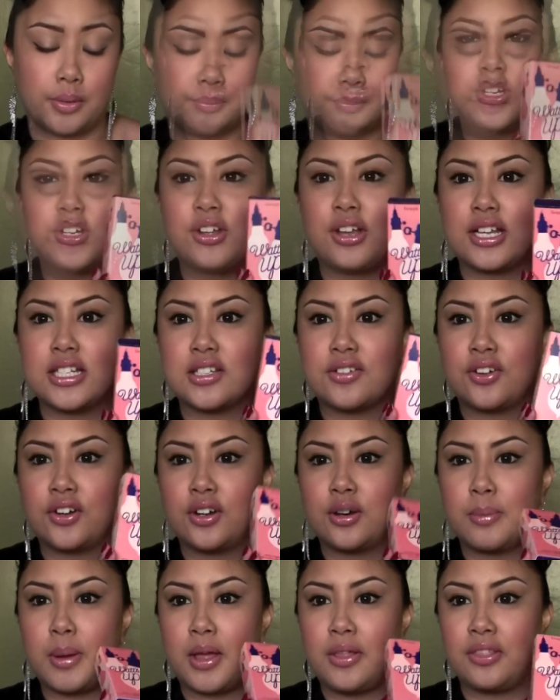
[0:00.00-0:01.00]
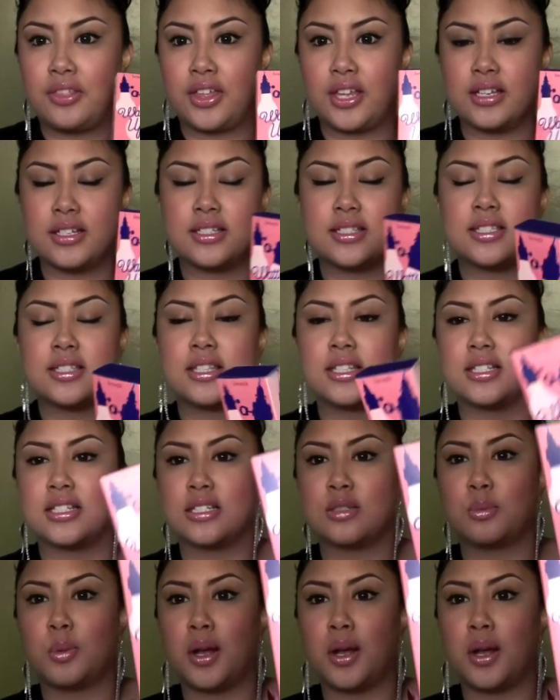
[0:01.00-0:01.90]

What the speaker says: I'm sure you guys have heard about this. This is